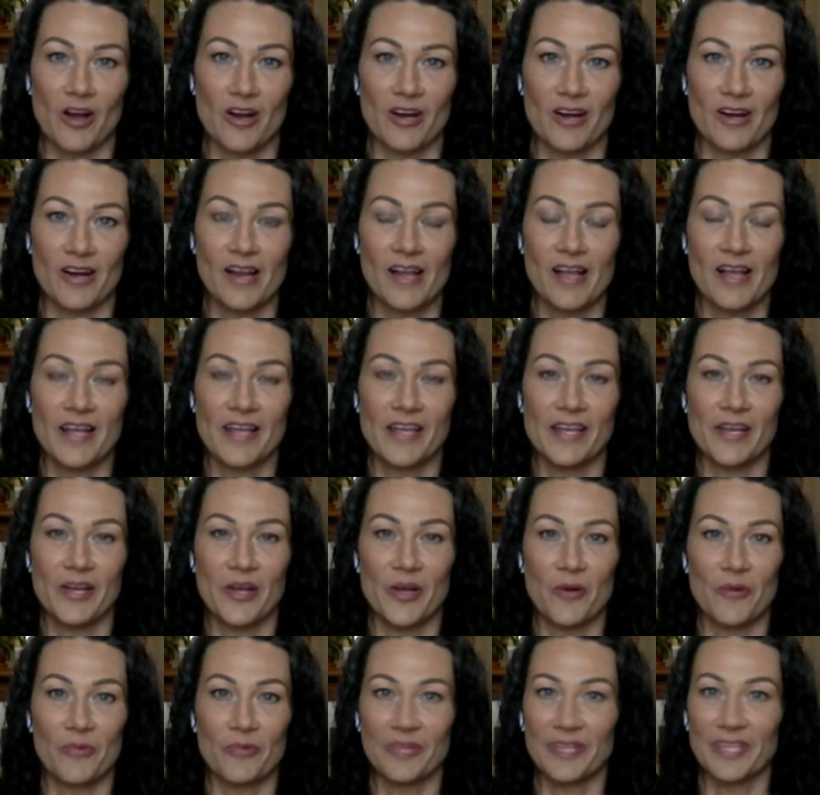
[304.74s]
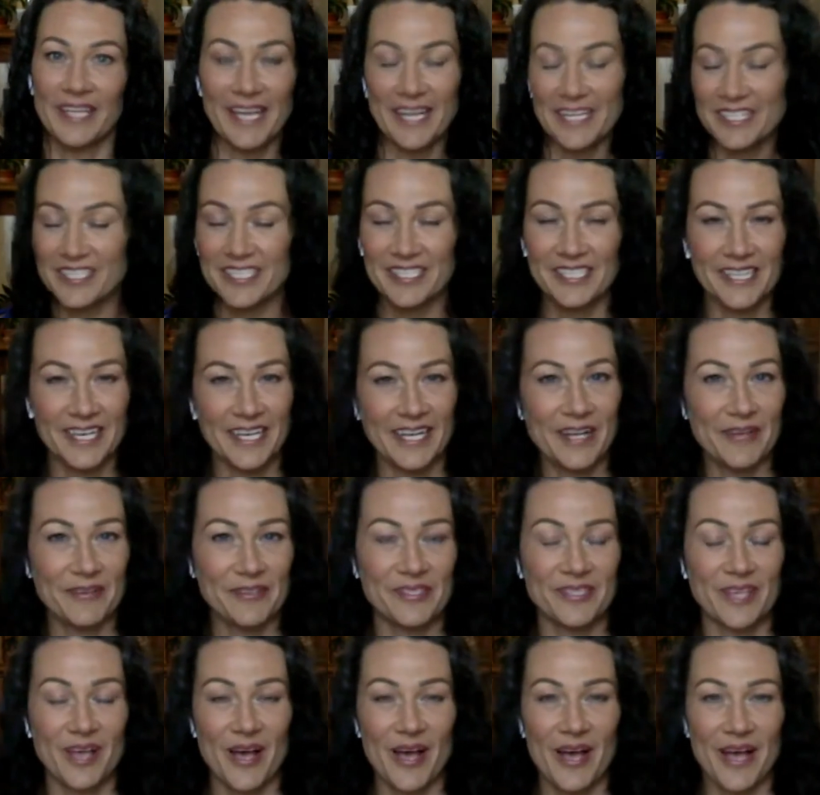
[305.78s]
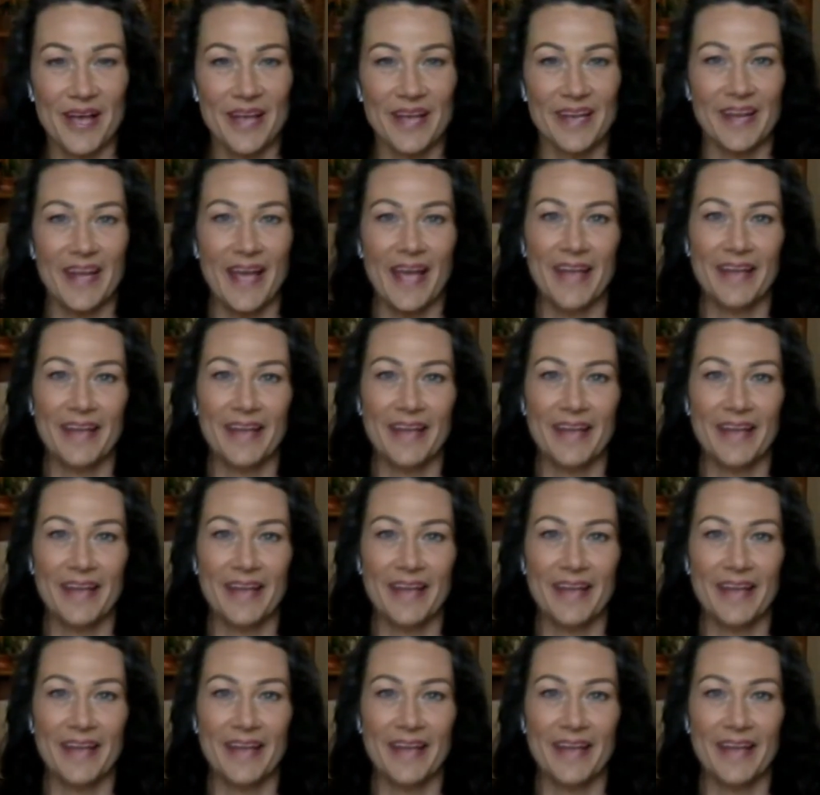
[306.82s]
are, you know, really itching to get outside.